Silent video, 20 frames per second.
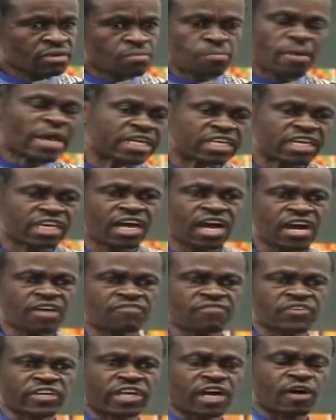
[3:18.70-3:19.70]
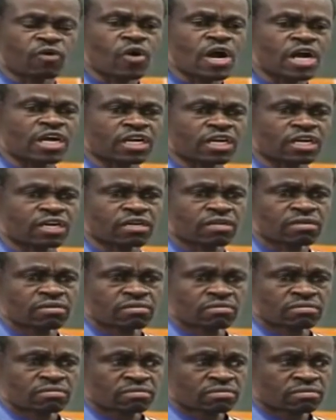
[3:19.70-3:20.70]
Making Africa work
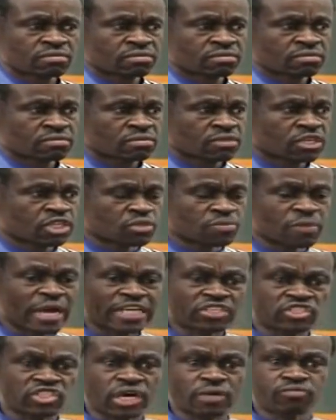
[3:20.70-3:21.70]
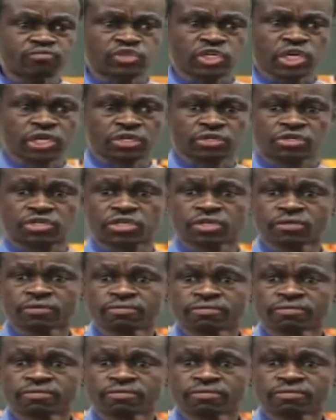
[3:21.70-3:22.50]
is my subject.